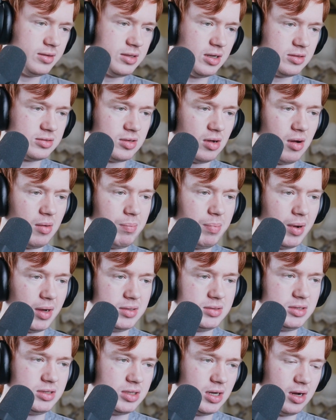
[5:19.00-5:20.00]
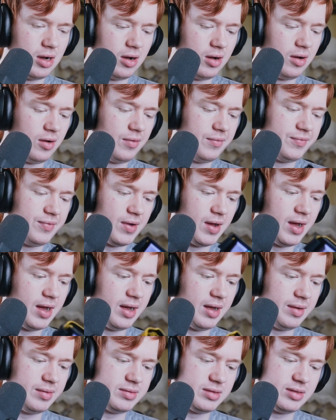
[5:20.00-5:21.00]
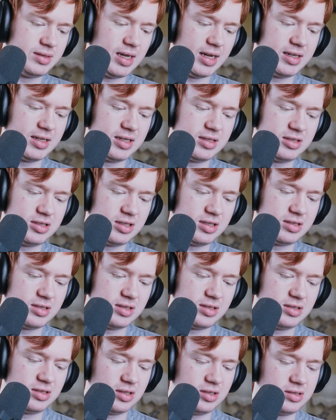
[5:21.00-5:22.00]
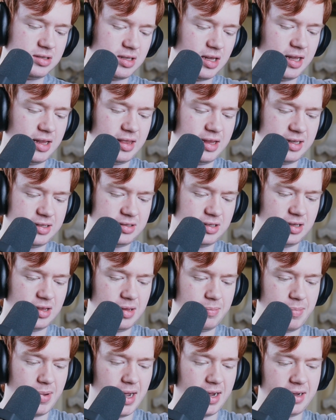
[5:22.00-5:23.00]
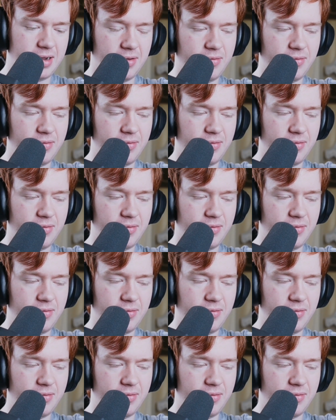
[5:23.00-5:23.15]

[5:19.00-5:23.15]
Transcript: also a bunch of signatures and such like this on the back of